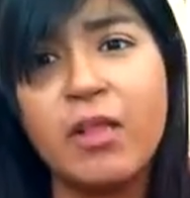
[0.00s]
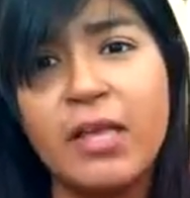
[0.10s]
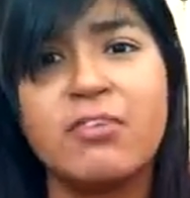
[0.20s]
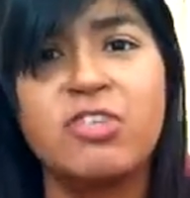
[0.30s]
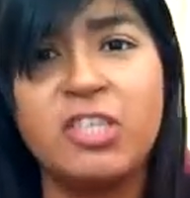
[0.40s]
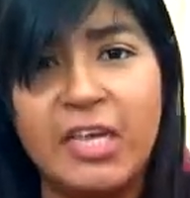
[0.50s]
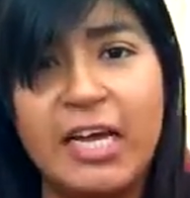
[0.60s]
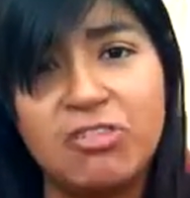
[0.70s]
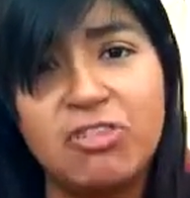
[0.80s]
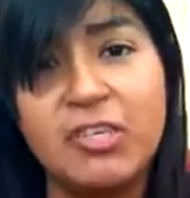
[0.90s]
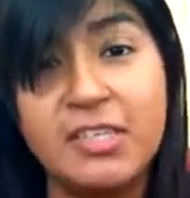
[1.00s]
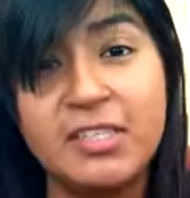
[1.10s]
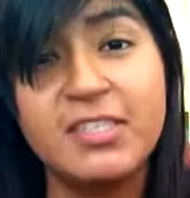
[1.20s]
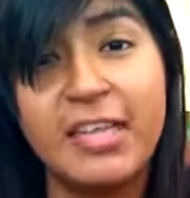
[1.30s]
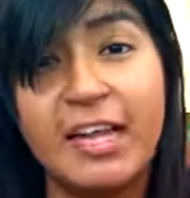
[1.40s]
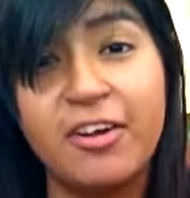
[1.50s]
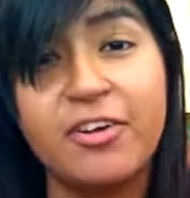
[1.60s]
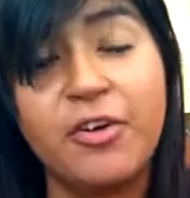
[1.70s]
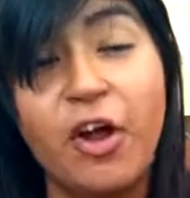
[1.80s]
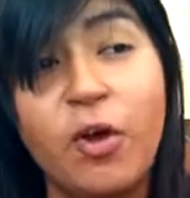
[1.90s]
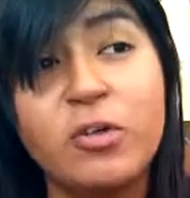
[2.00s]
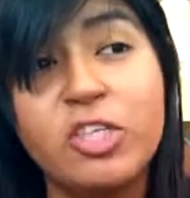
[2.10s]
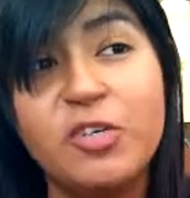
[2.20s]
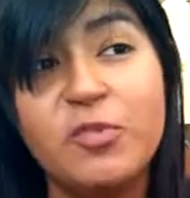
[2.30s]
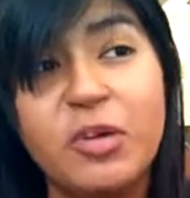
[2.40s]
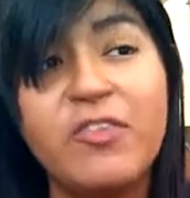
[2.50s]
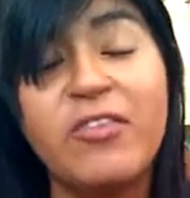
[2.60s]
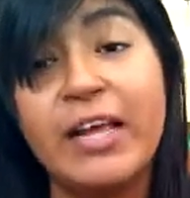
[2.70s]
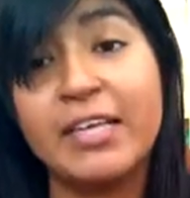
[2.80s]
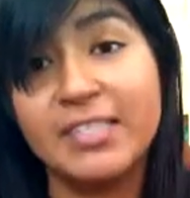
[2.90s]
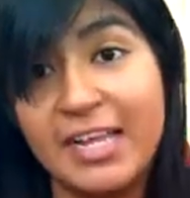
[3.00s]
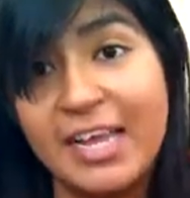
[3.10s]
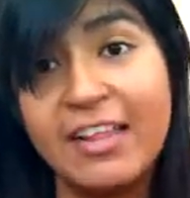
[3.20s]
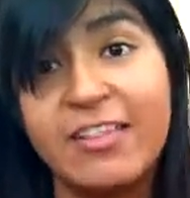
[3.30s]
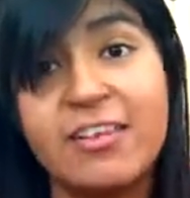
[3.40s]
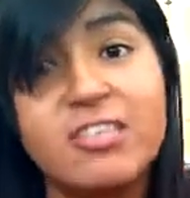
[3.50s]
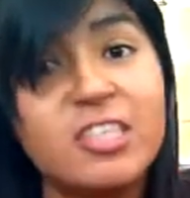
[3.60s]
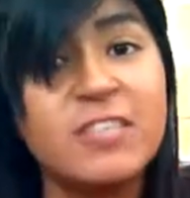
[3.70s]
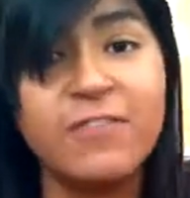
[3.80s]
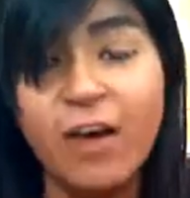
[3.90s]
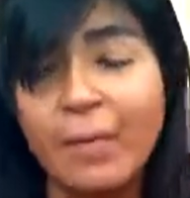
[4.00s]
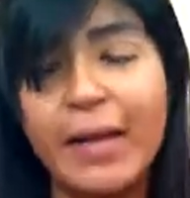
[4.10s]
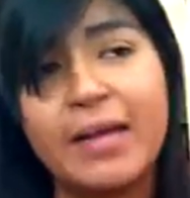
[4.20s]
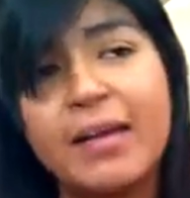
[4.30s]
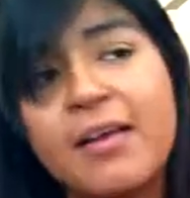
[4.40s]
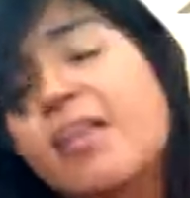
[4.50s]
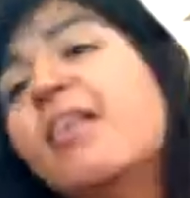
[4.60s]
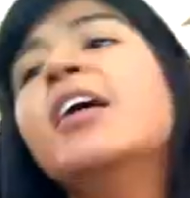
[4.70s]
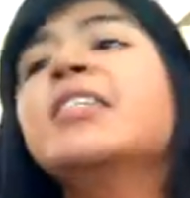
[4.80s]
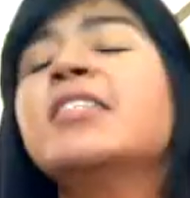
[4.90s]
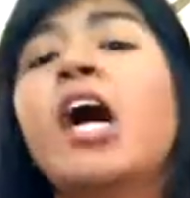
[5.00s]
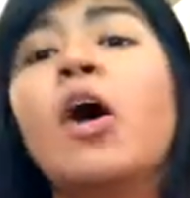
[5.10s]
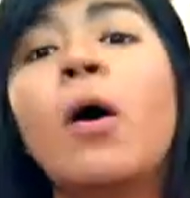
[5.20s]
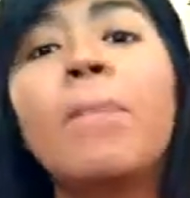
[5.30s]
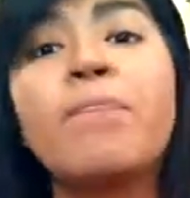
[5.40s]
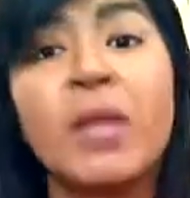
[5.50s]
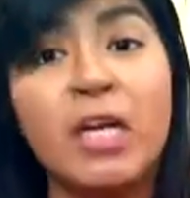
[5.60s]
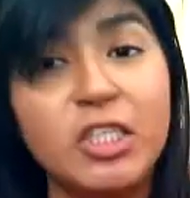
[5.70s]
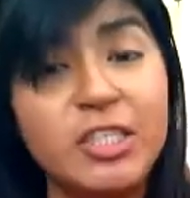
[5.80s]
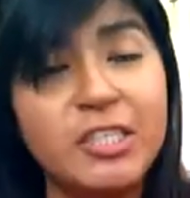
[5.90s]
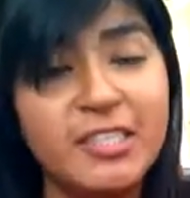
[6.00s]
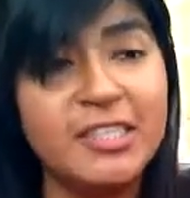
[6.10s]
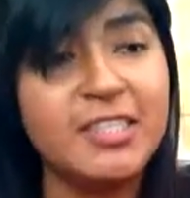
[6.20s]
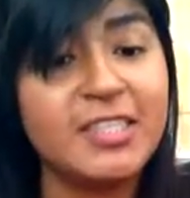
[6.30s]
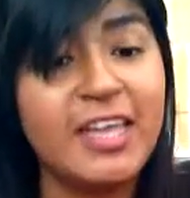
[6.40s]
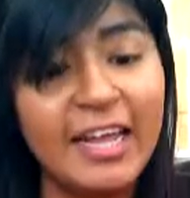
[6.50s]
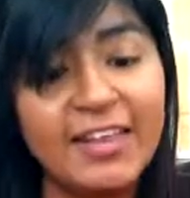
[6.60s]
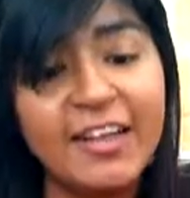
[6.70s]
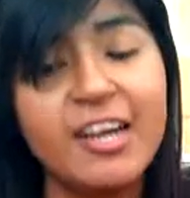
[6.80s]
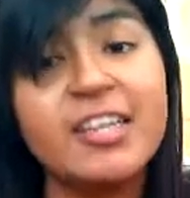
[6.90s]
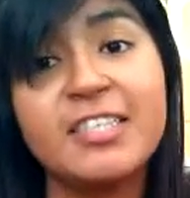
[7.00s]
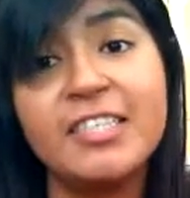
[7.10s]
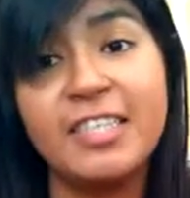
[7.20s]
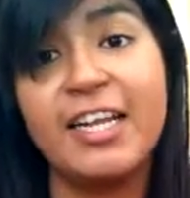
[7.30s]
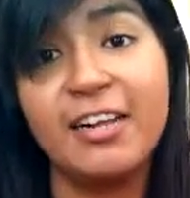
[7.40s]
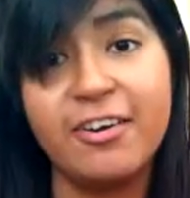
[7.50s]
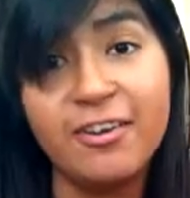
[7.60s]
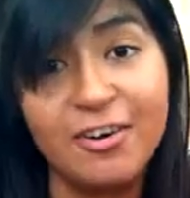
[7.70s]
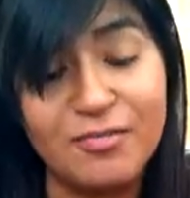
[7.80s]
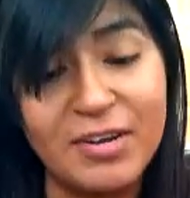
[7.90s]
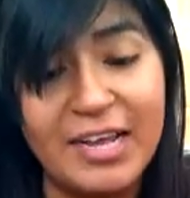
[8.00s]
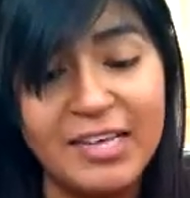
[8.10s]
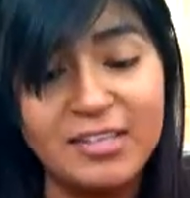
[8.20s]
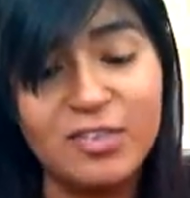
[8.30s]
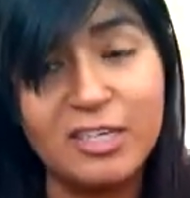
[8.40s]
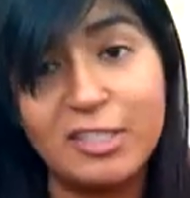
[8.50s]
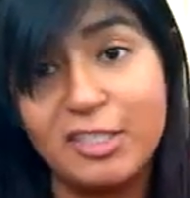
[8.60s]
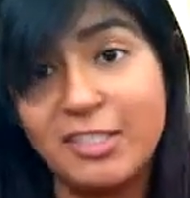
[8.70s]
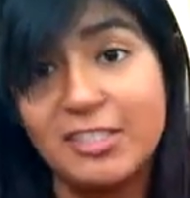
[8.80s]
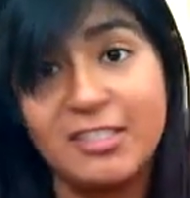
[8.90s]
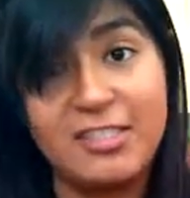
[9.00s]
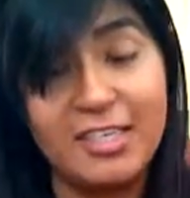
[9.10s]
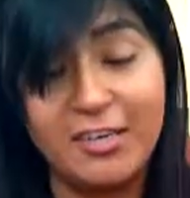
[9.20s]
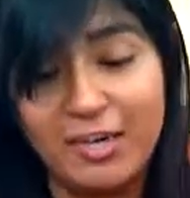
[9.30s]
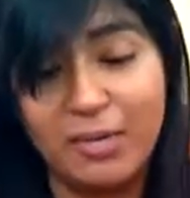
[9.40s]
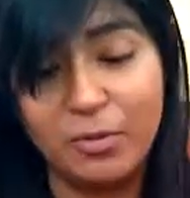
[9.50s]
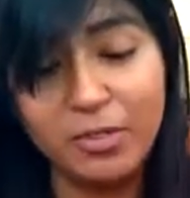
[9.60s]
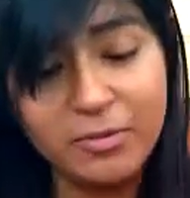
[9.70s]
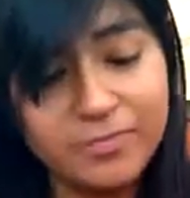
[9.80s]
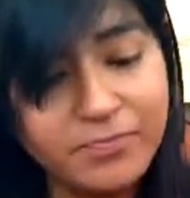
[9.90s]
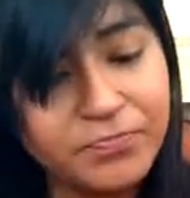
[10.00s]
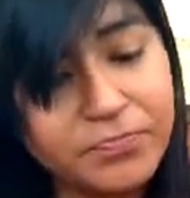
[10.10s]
Like if she actually can stand on her own, she will for like a second and then just fall back. So she's getting there on standing on her own, guys. So that's just incredible.